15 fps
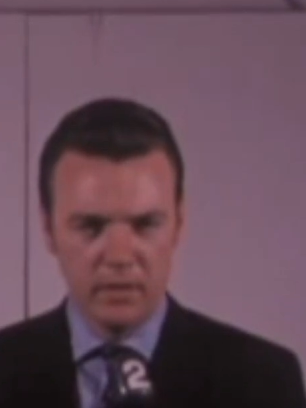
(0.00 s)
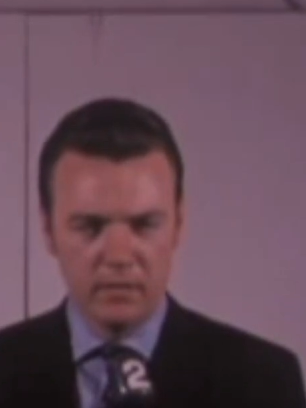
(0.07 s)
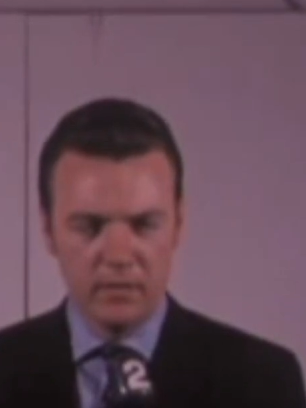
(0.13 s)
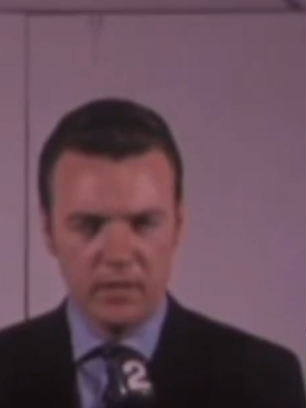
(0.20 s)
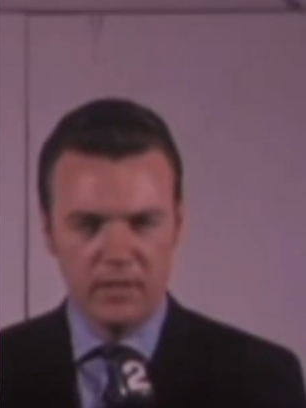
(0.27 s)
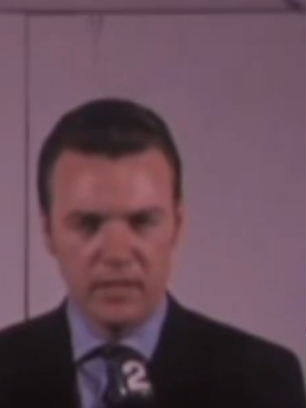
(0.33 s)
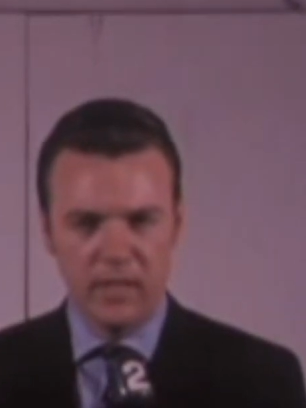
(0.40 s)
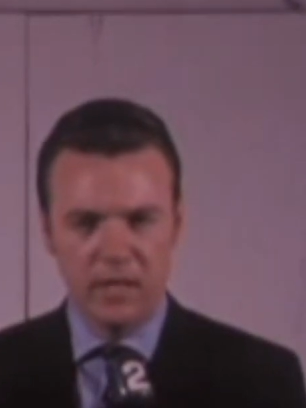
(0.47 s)

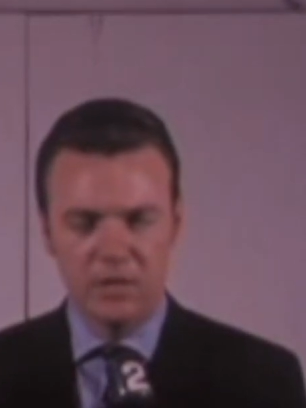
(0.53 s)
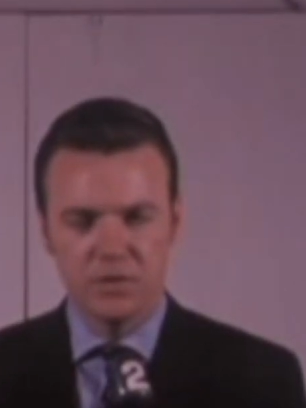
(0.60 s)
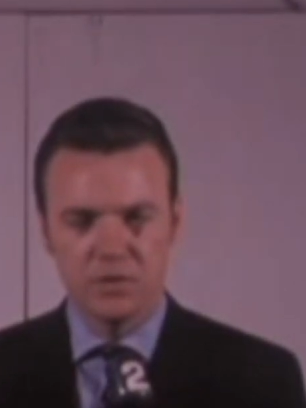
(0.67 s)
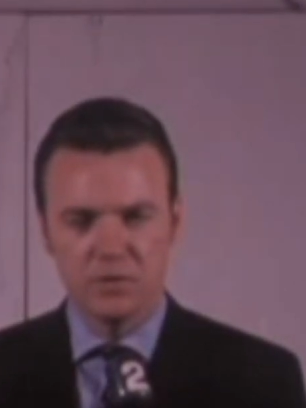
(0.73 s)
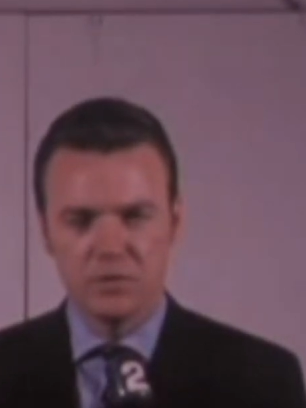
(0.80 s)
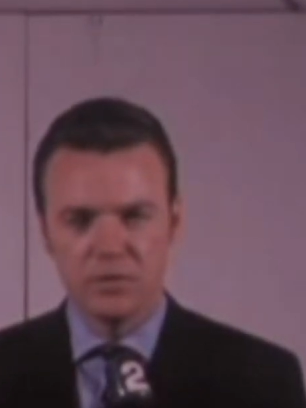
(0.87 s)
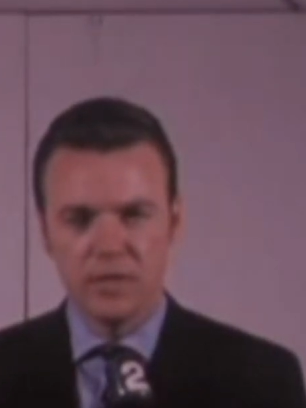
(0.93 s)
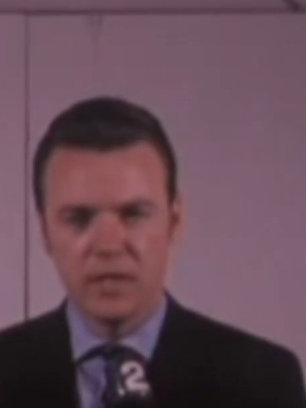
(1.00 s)
the
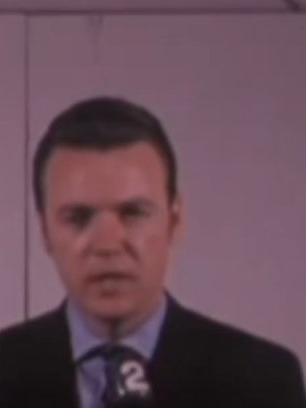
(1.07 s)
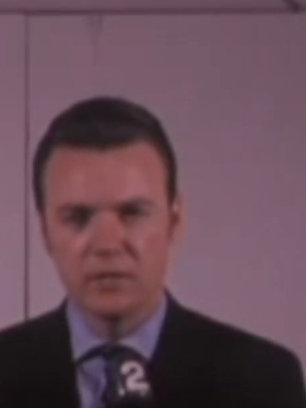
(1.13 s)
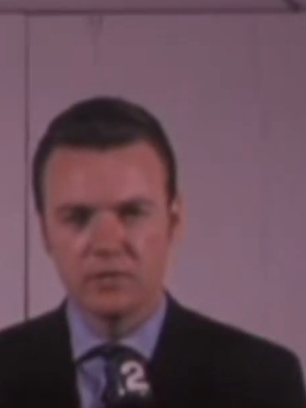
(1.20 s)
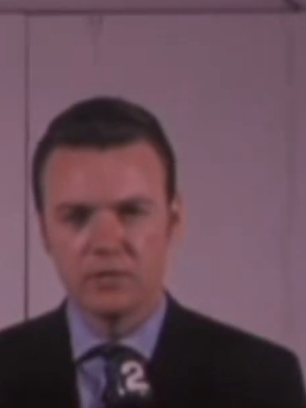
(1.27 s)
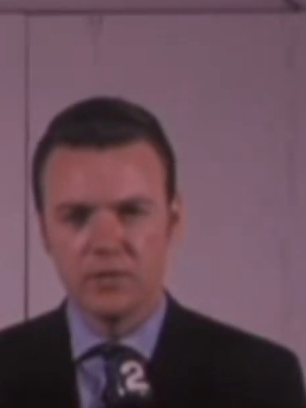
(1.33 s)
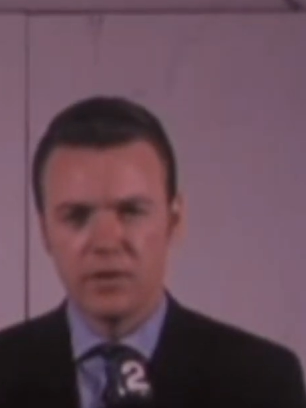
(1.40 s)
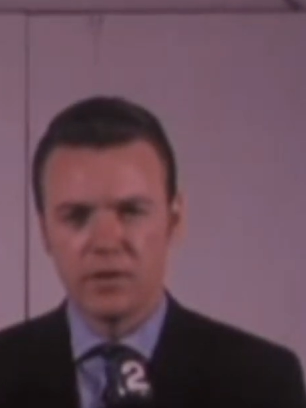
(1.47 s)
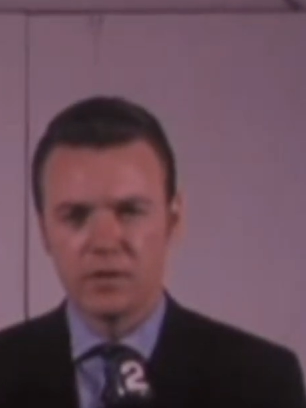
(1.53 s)
National
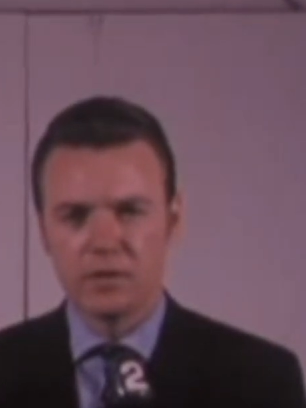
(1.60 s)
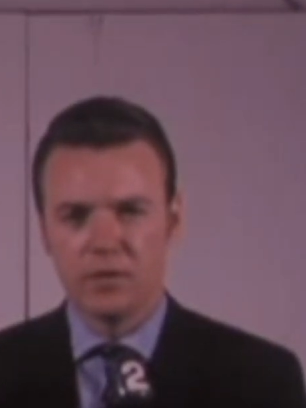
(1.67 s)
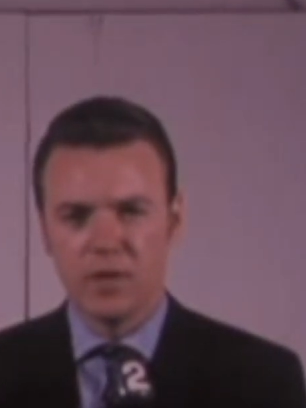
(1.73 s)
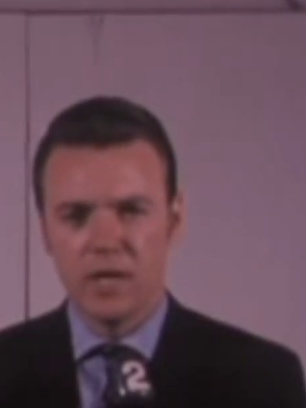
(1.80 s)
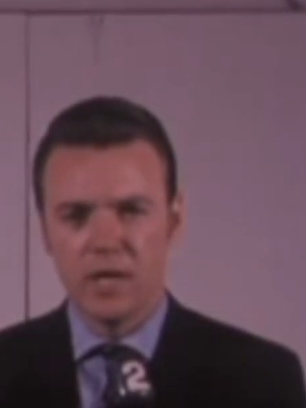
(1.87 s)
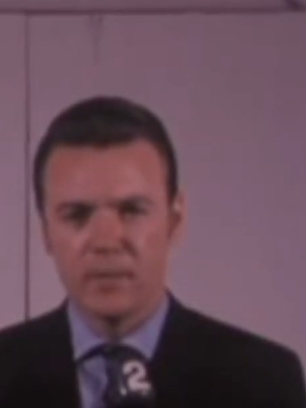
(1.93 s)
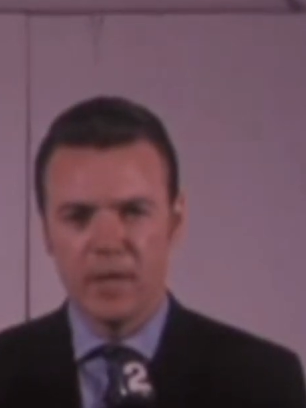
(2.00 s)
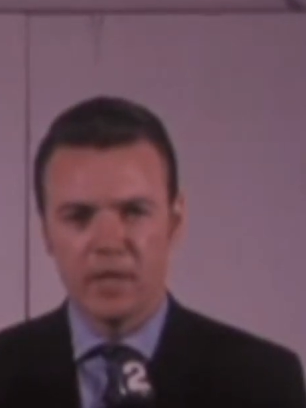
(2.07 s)
Council on
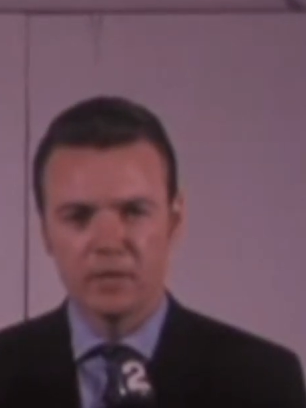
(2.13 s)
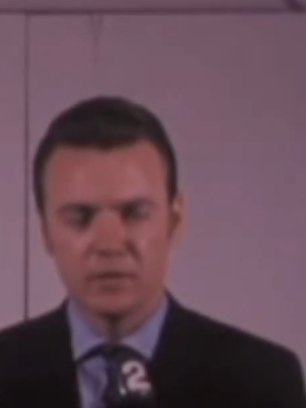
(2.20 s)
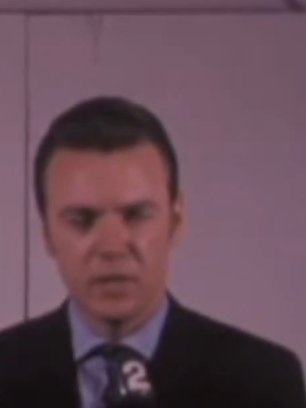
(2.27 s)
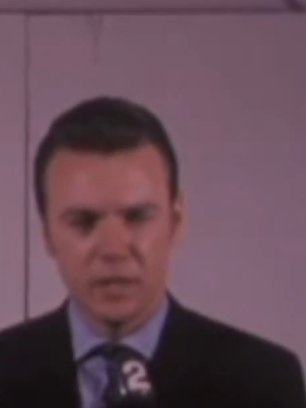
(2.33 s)
Crime and